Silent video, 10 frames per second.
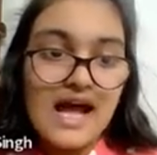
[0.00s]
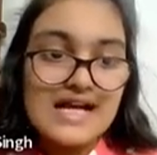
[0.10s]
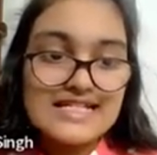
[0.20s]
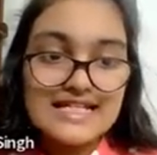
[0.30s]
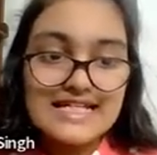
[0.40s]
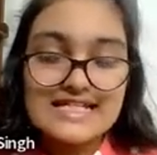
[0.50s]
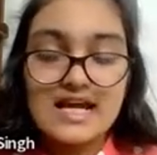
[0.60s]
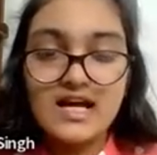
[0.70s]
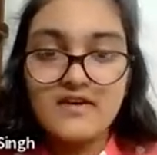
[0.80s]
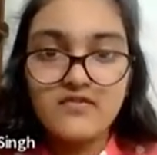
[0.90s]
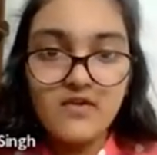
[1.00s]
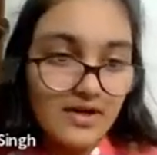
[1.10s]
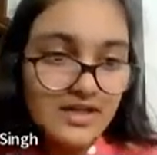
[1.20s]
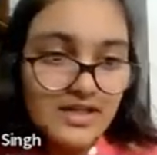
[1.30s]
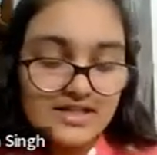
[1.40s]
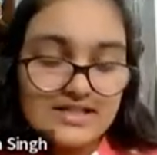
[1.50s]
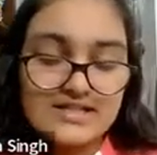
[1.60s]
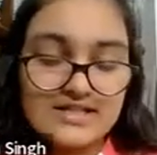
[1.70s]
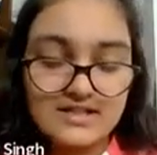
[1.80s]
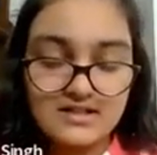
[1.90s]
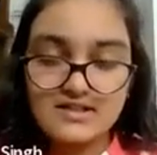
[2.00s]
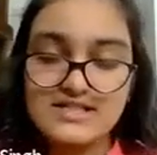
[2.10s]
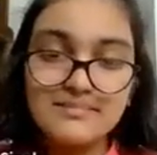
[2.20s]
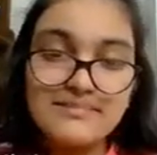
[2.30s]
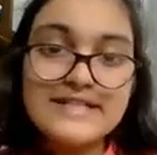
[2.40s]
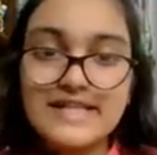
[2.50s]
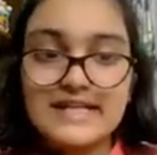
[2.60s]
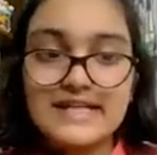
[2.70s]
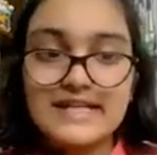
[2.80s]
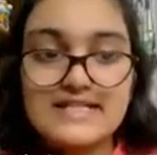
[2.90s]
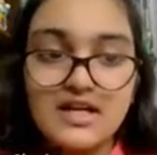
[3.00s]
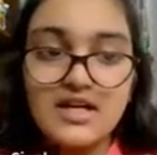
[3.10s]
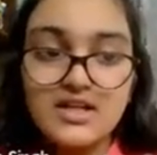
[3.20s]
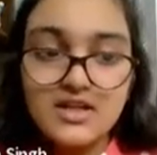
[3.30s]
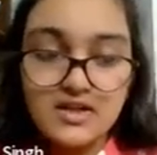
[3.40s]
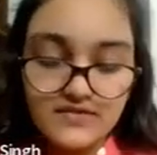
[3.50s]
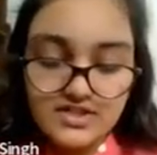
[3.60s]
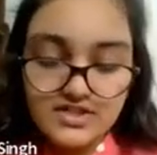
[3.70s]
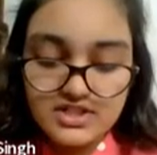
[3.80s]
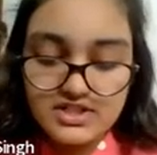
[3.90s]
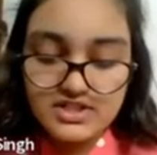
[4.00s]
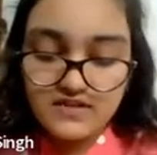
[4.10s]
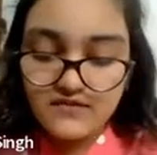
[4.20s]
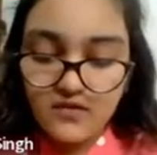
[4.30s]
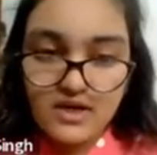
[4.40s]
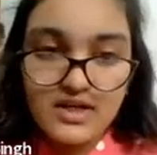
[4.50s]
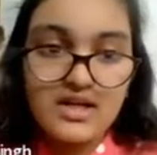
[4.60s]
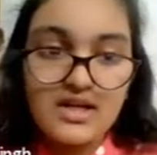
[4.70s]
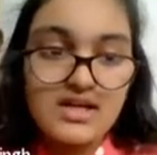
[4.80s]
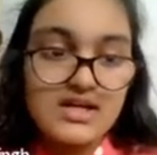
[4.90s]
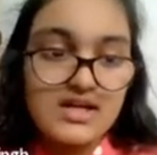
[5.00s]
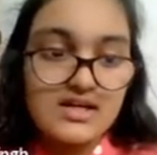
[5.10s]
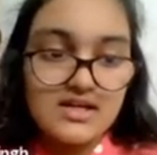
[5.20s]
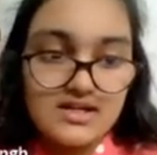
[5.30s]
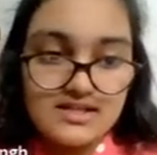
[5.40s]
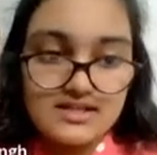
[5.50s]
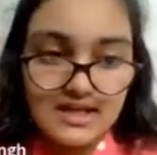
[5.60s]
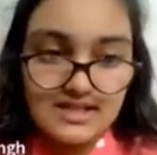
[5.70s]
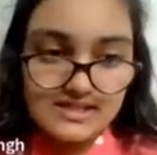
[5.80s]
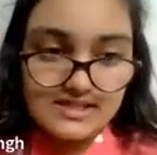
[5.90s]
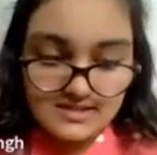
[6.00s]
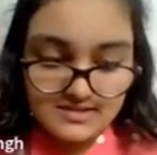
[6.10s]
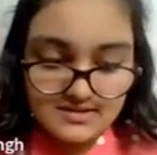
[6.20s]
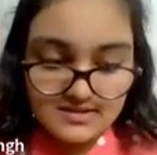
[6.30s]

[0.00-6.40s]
As its font, it's simple text. We'll first change the font size.